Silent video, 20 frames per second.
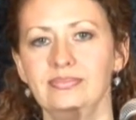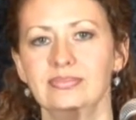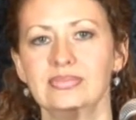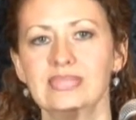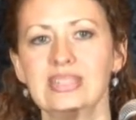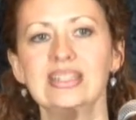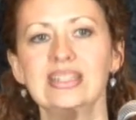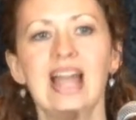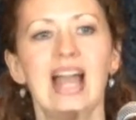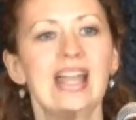
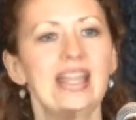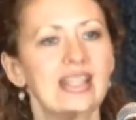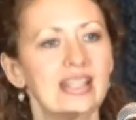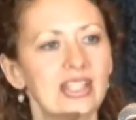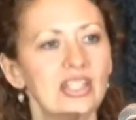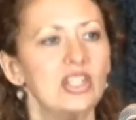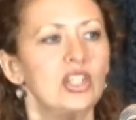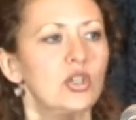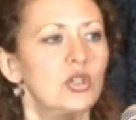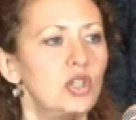like,
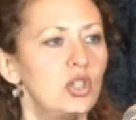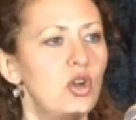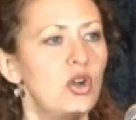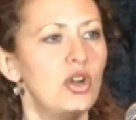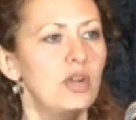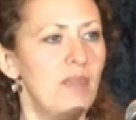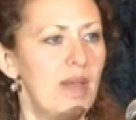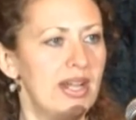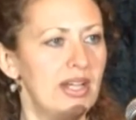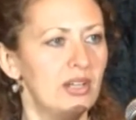you know, you go to
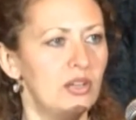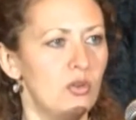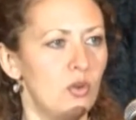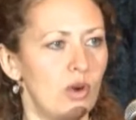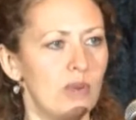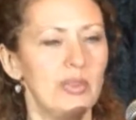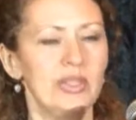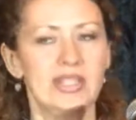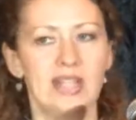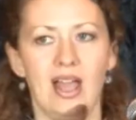bed at a
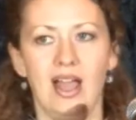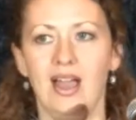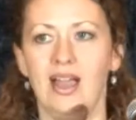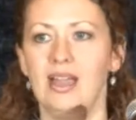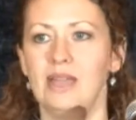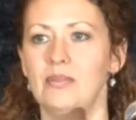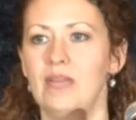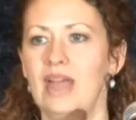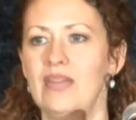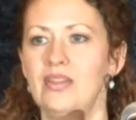normal
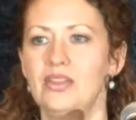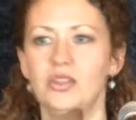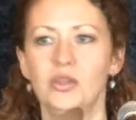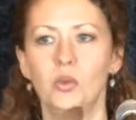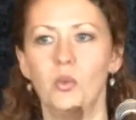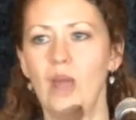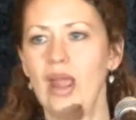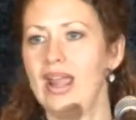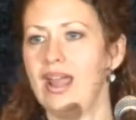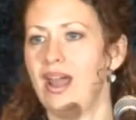time and then you
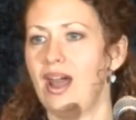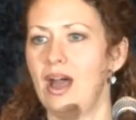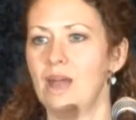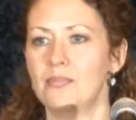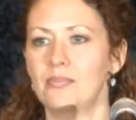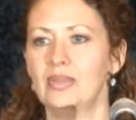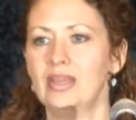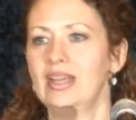wake up